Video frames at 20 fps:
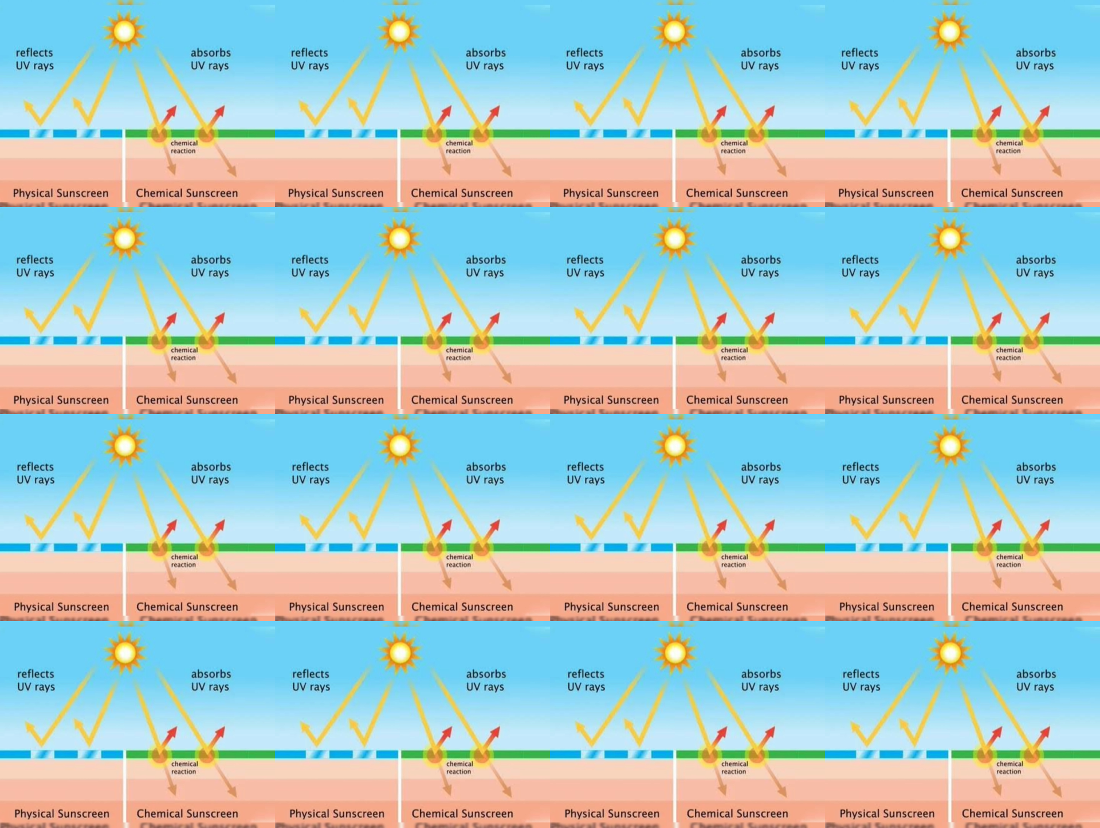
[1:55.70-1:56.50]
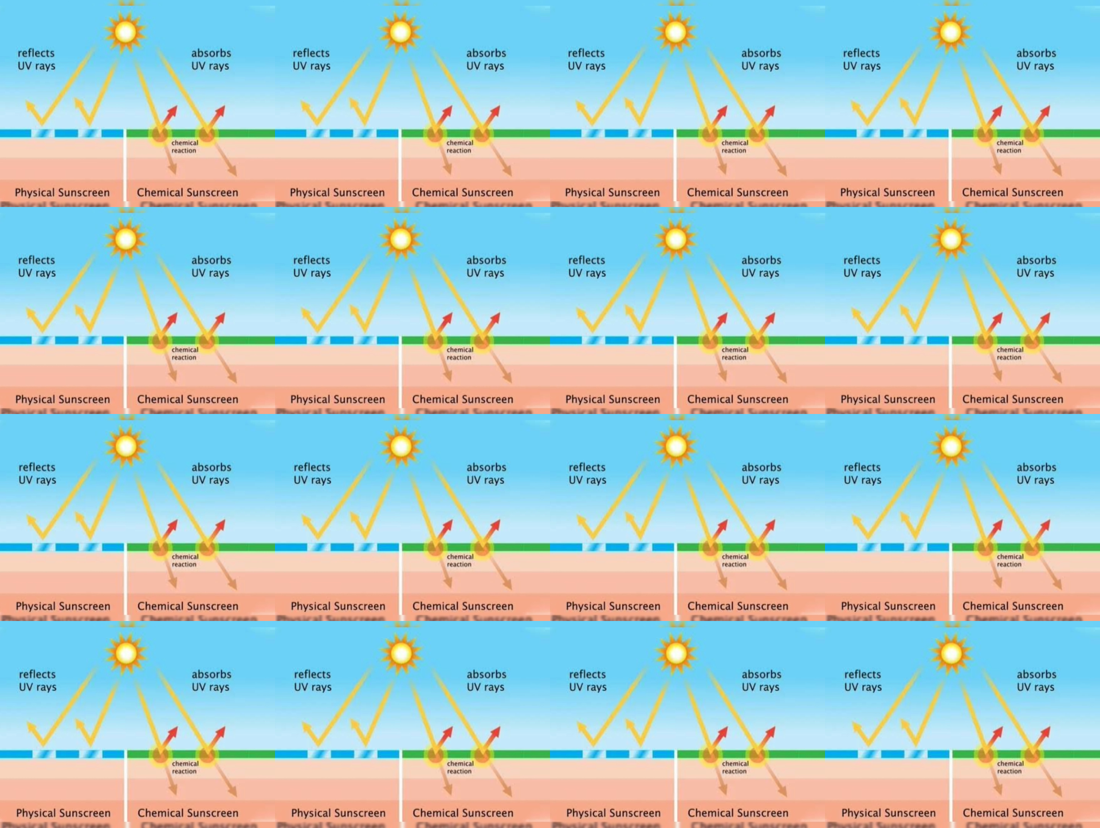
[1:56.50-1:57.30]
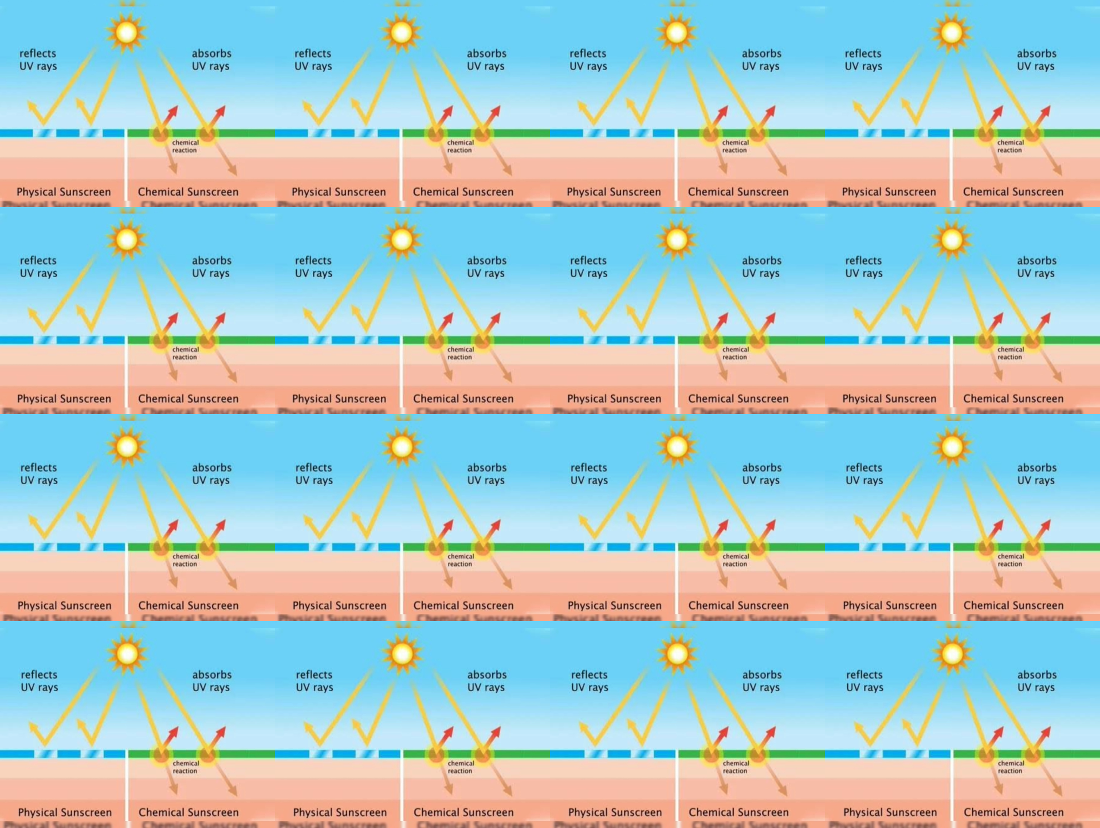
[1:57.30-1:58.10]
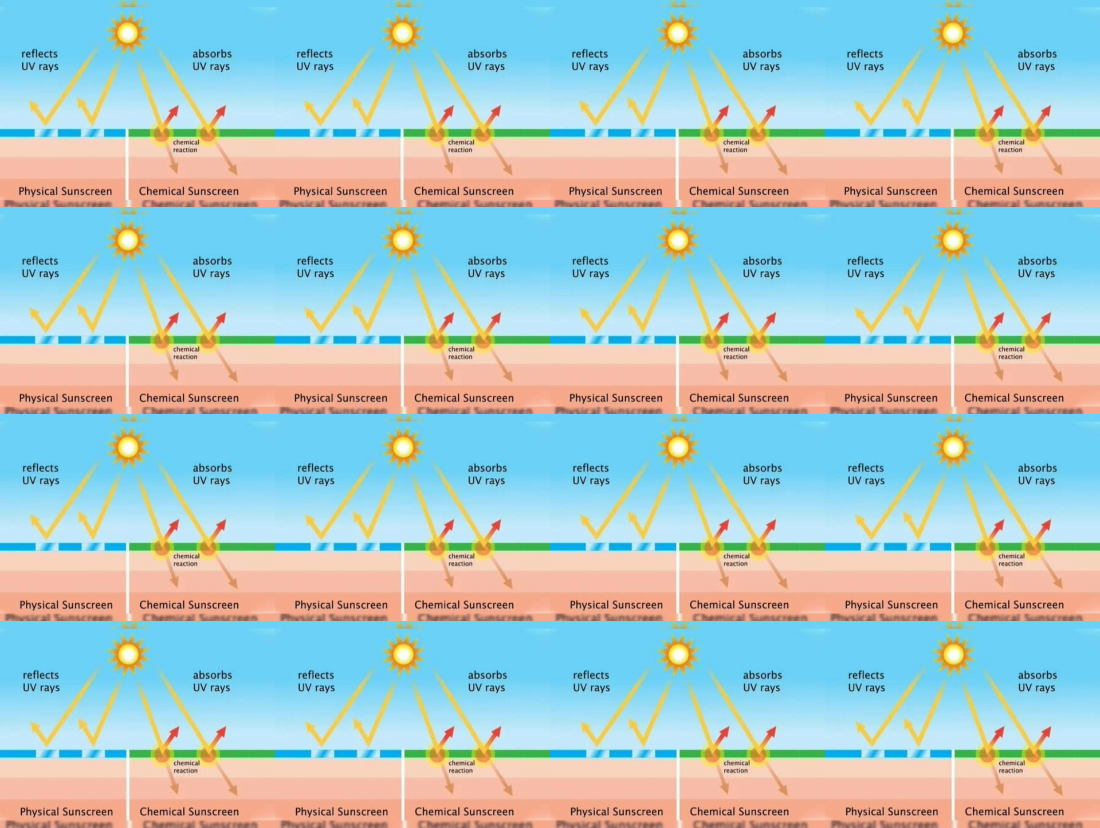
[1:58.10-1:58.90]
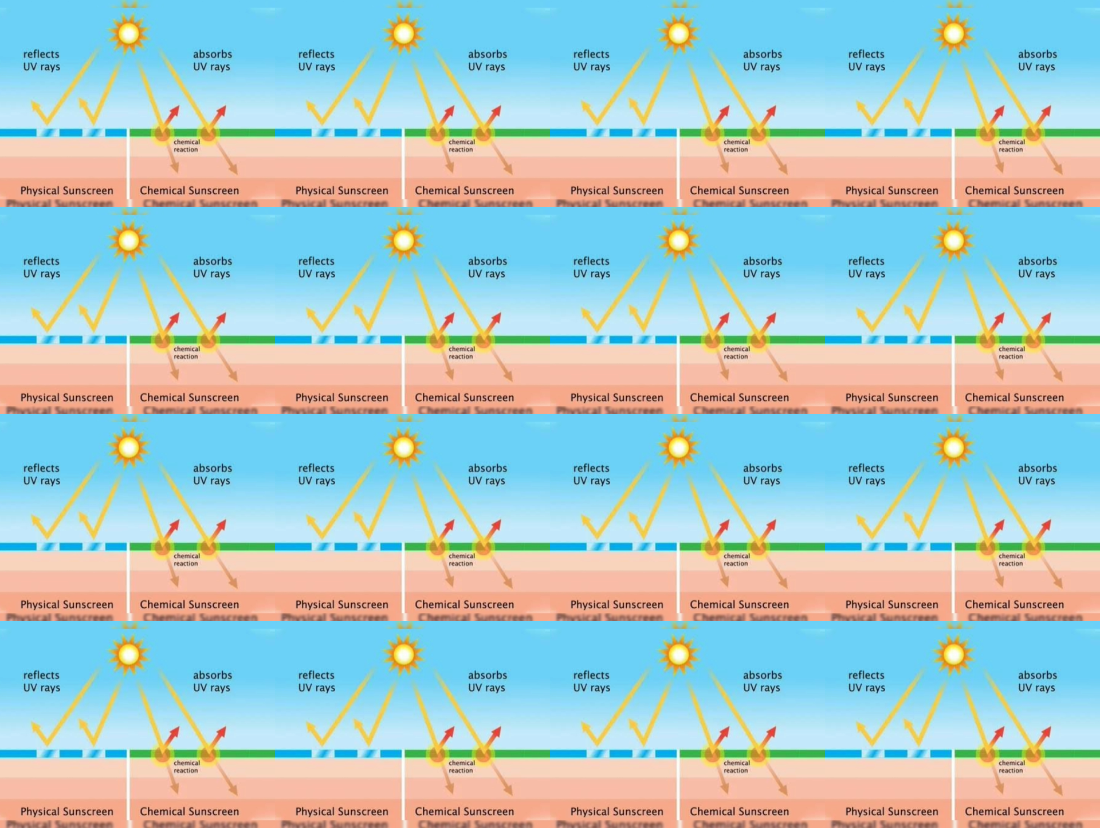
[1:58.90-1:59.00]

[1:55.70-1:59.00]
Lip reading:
Nobody's mouth can be seen.